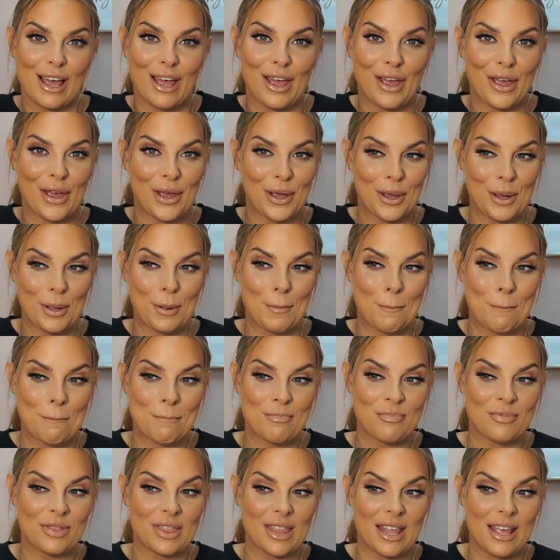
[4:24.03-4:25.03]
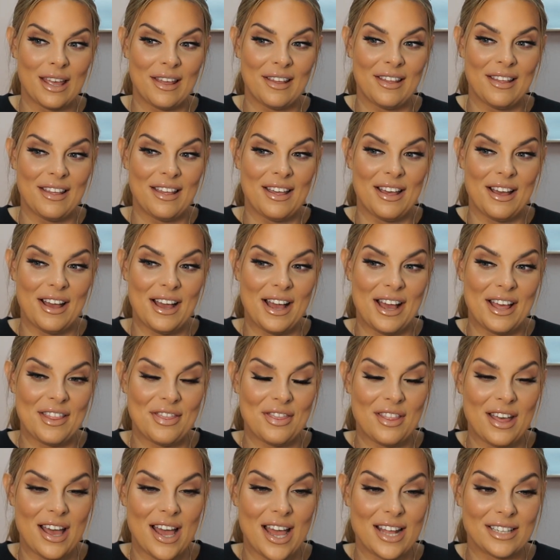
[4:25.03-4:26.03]
And
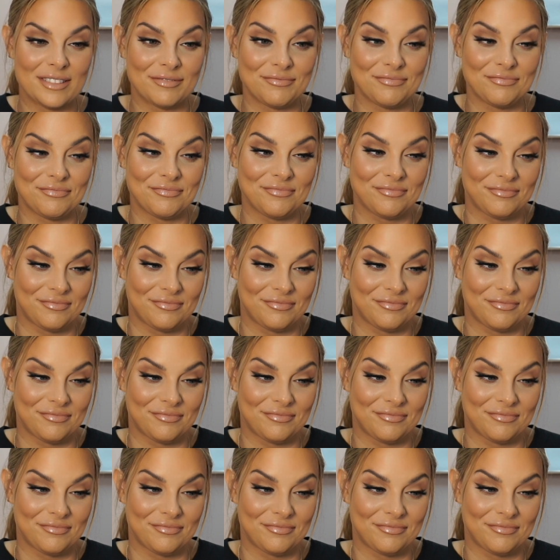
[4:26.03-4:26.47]
then